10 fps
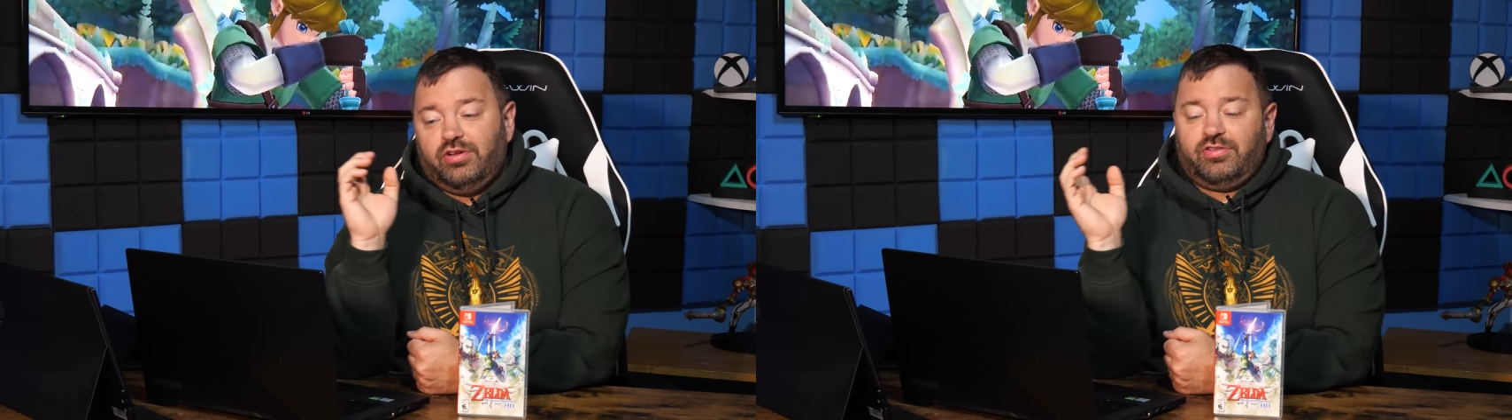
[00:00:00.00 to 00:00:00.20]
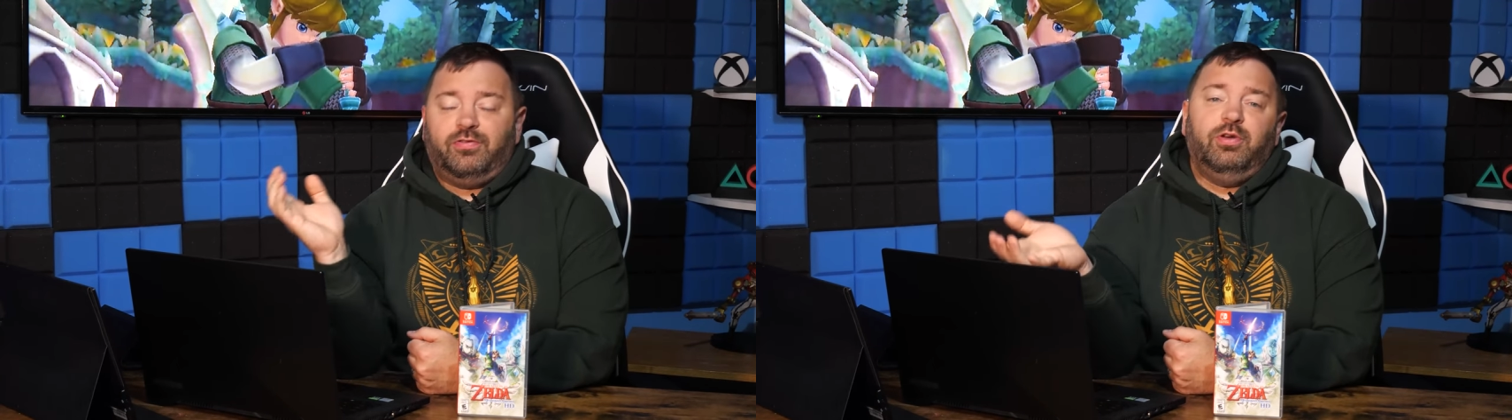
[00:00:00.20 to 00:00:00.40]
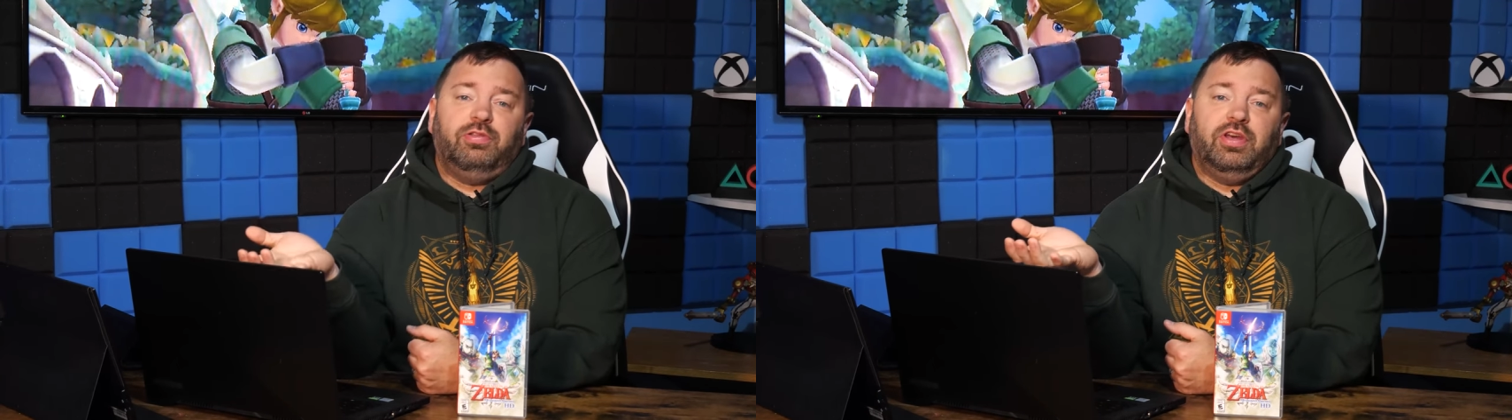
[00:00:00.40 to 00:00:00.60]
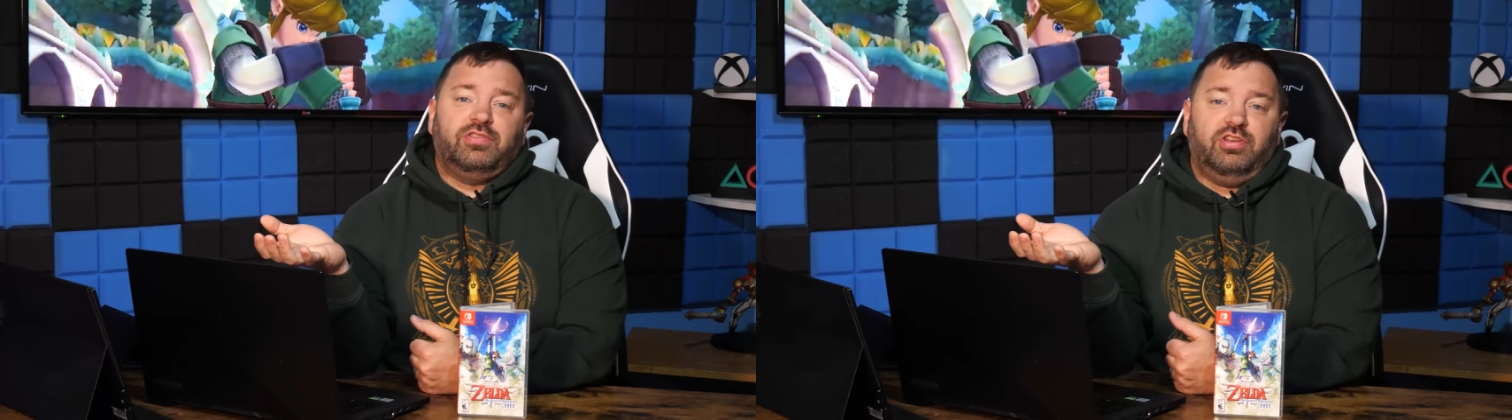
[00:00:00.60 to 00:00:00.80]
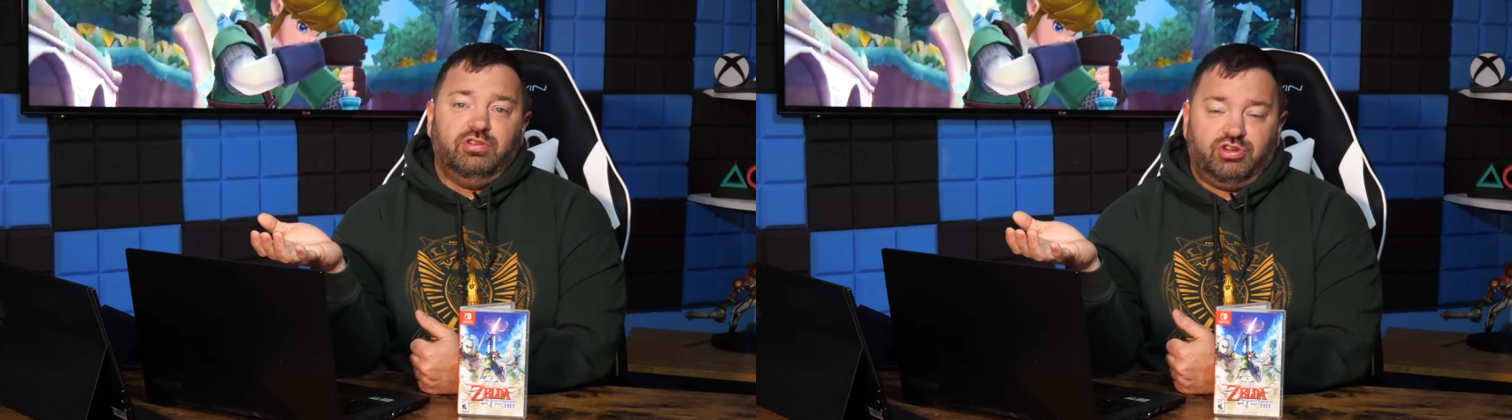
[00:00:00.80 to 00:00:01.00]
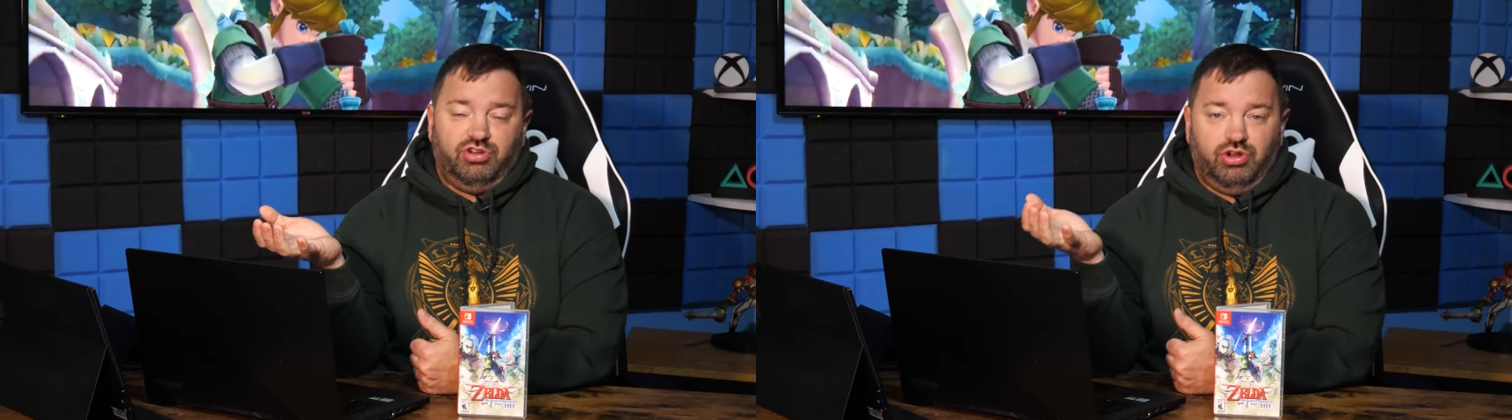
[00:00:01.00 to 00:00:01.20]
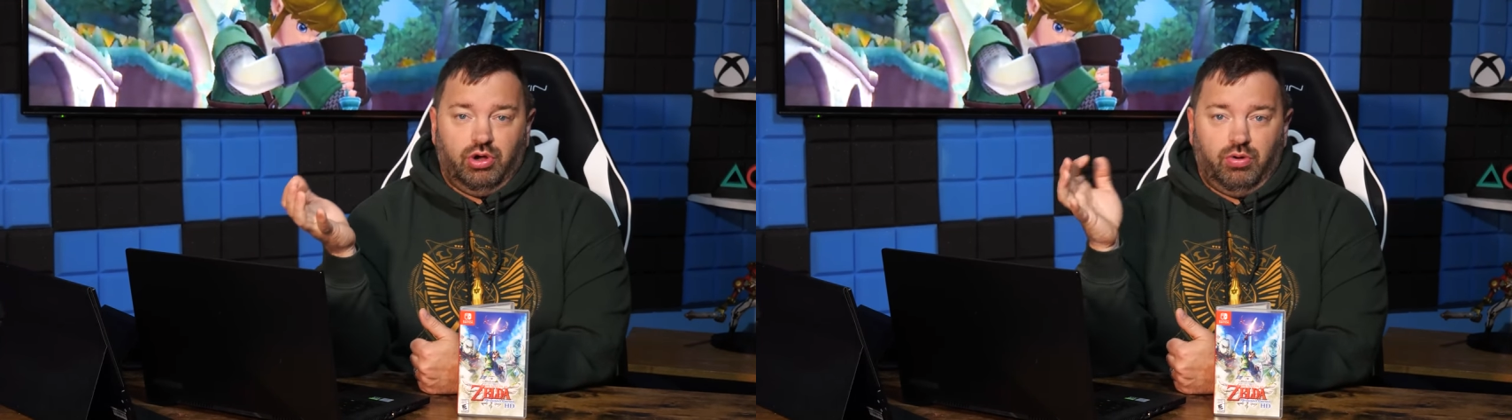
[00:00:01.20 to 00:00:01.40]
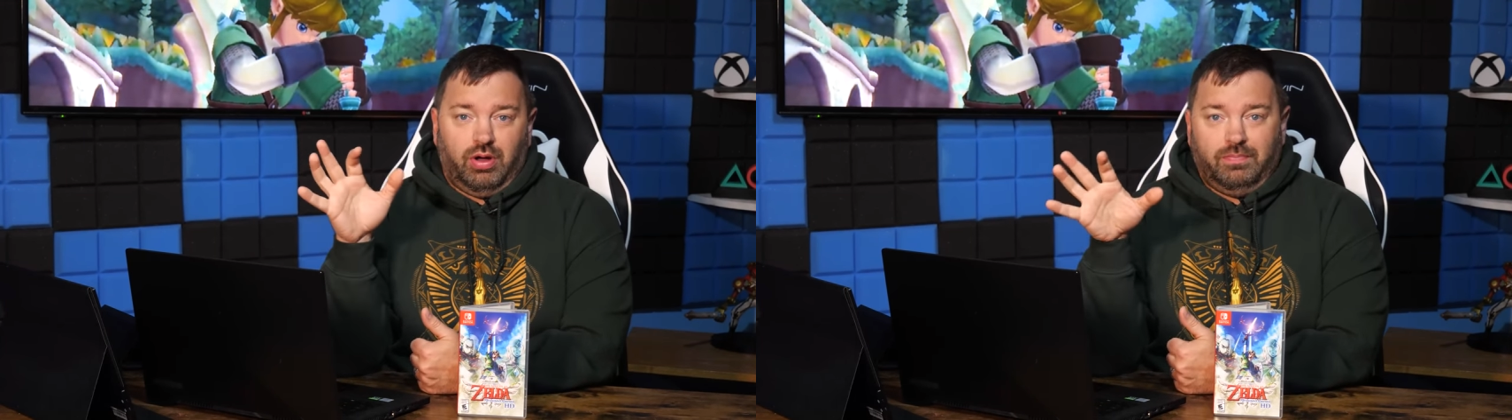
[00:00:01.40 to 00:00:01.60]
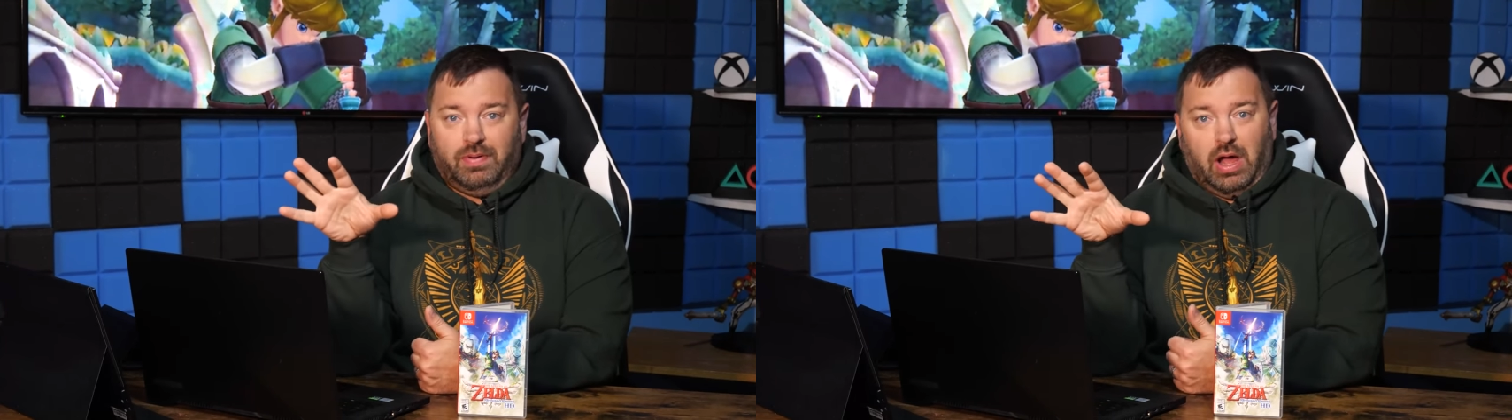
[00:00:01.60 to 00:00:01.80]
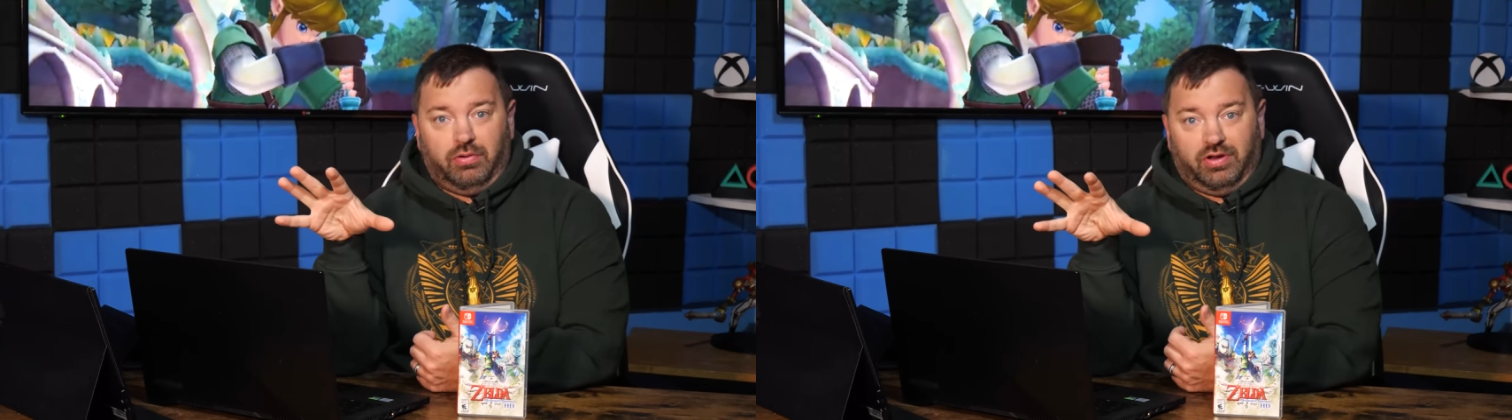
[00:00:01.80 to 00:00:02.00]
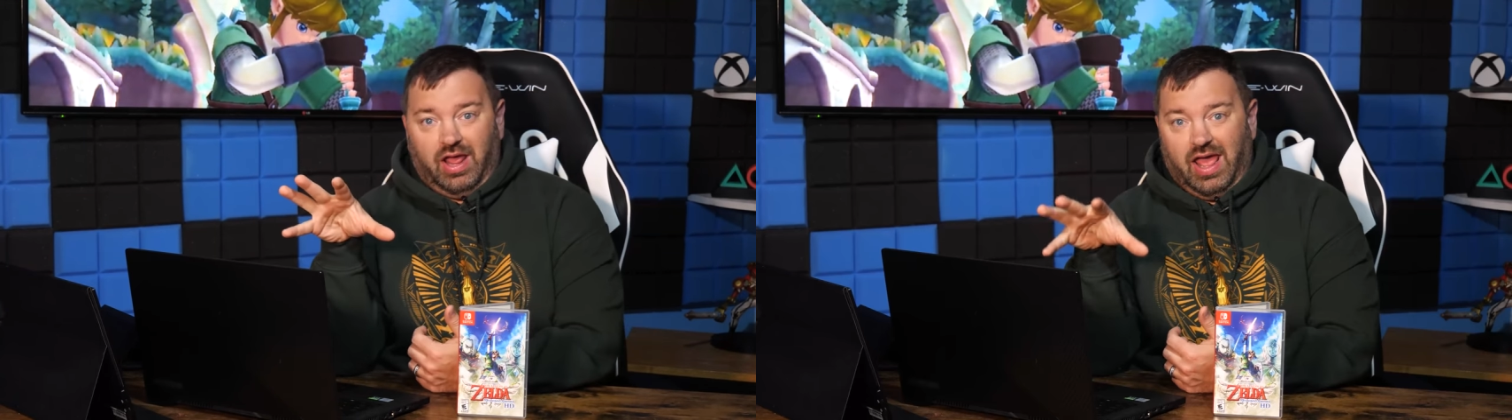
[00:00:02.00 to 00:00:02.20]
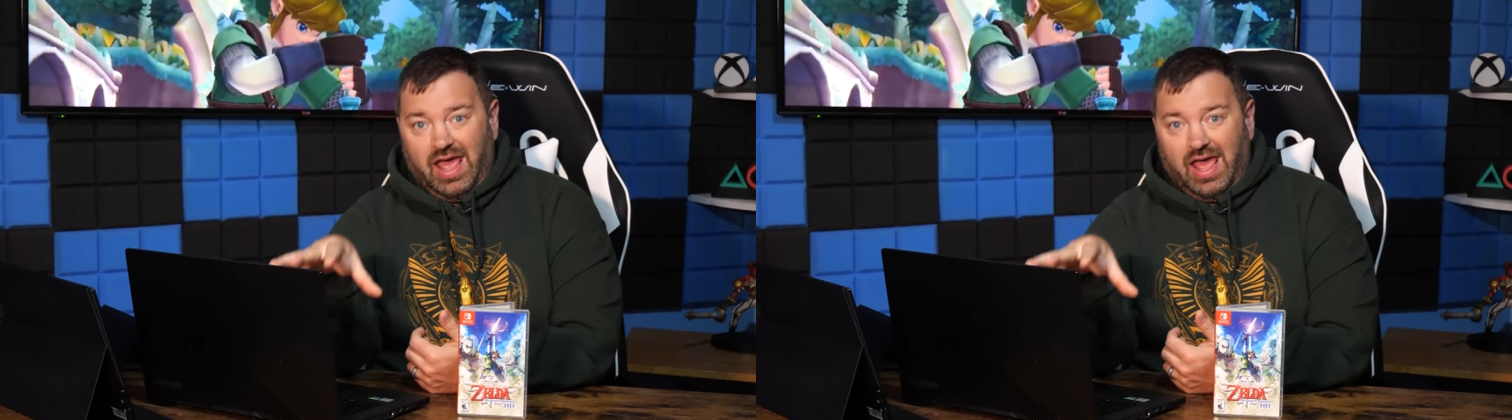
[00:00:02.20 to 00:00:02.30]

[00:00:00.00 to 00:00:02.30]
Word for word: There's a few things that you should know about